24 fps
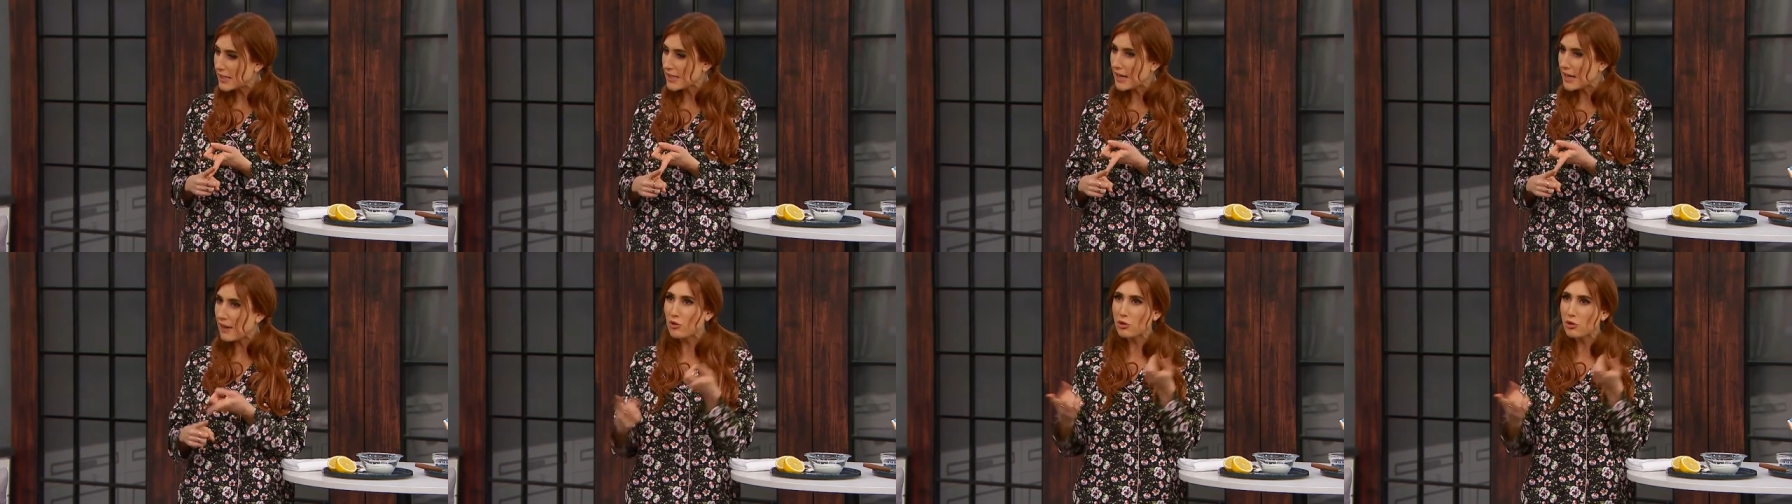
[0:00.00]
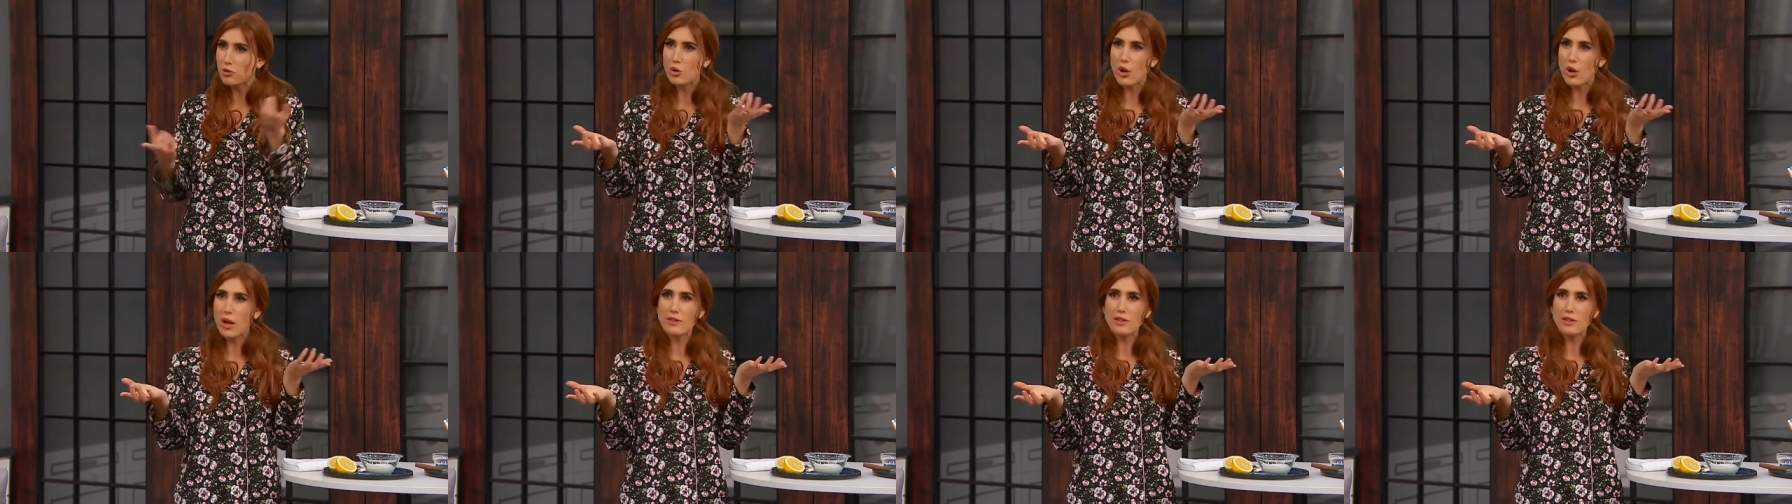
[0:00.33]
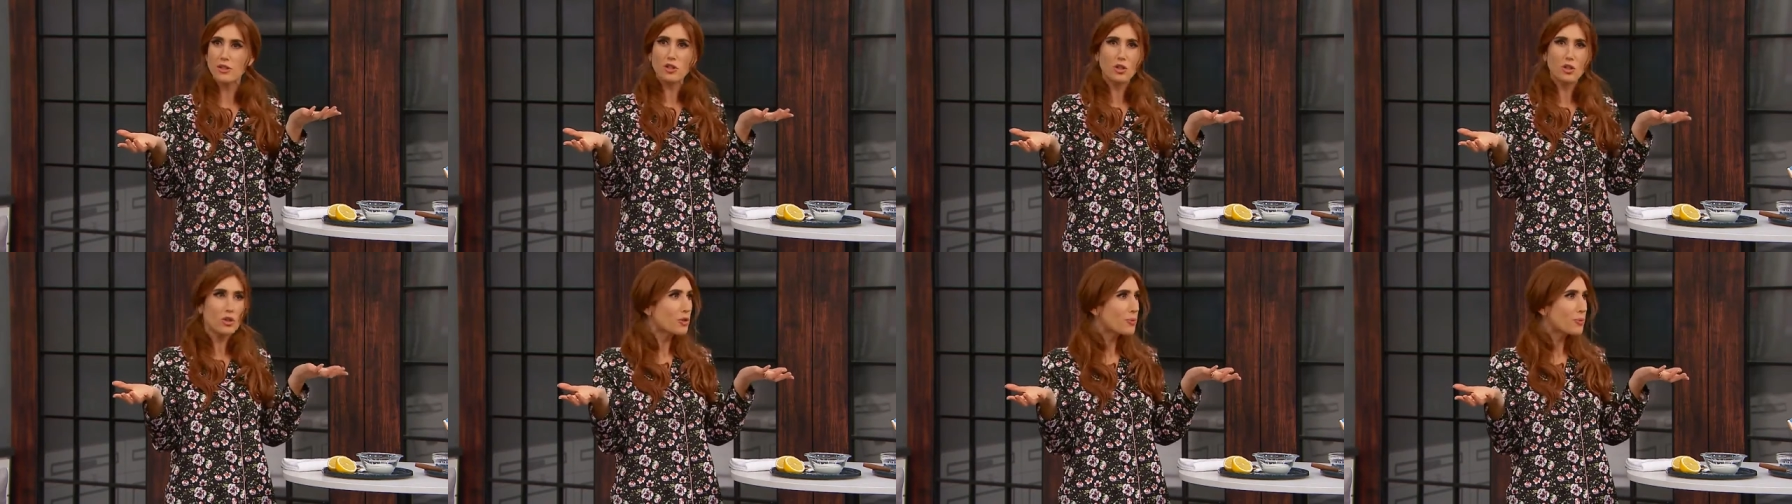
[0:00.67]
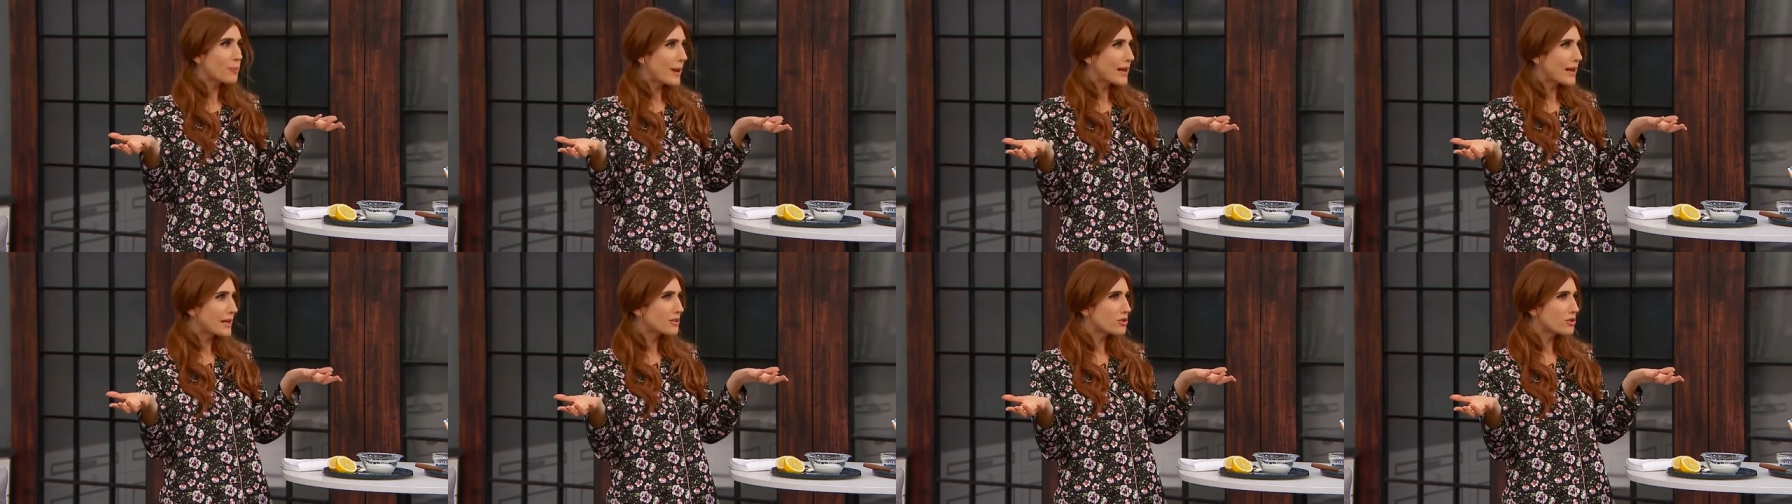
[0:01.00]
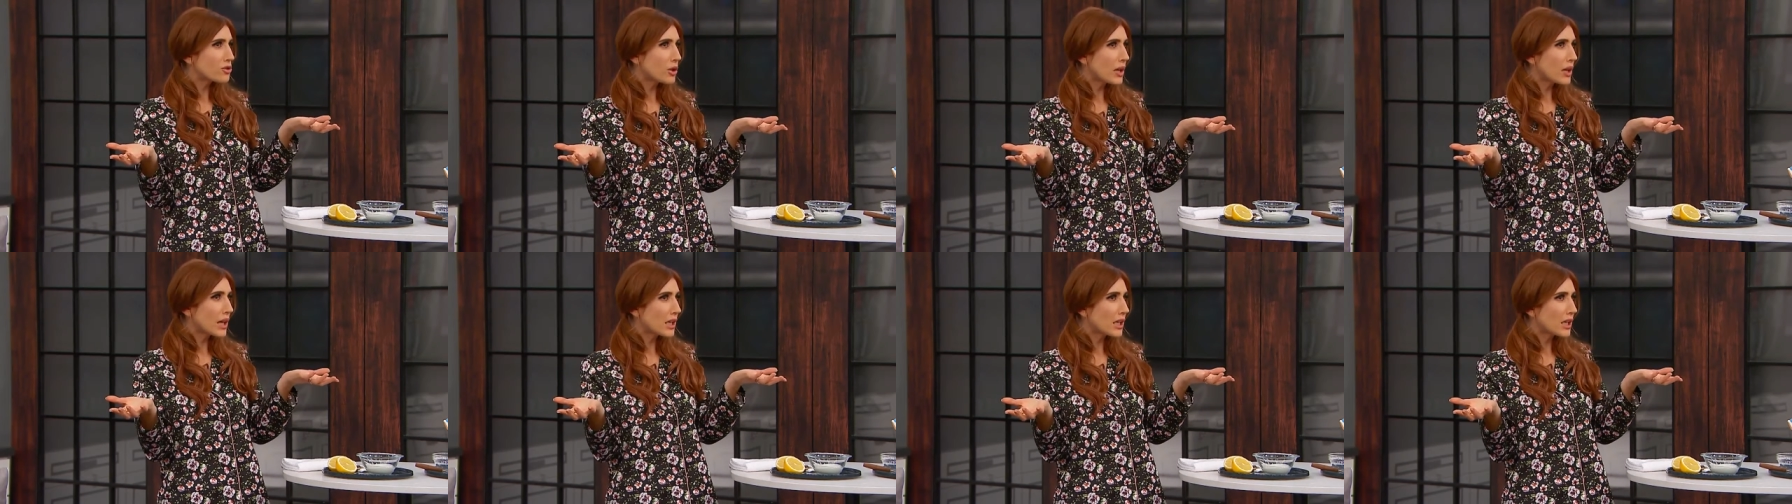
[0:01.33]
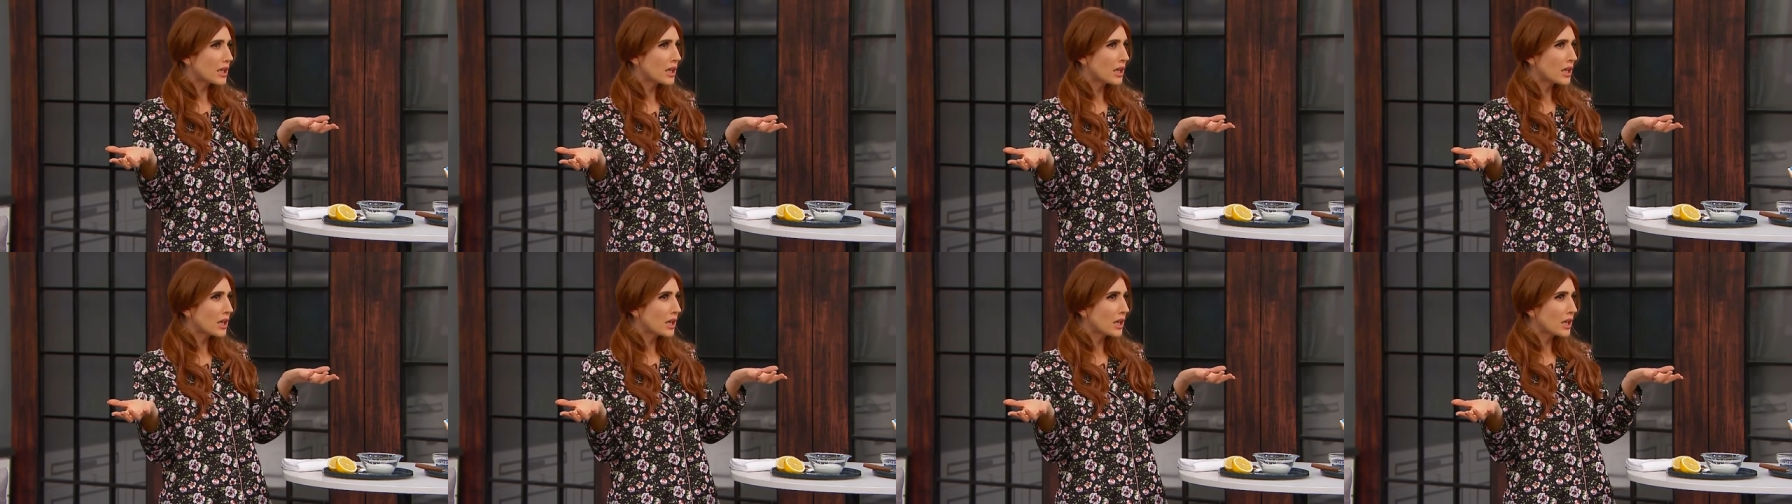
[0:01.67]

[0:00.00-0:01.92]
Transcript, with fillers: Have you tried the toothpaste trick?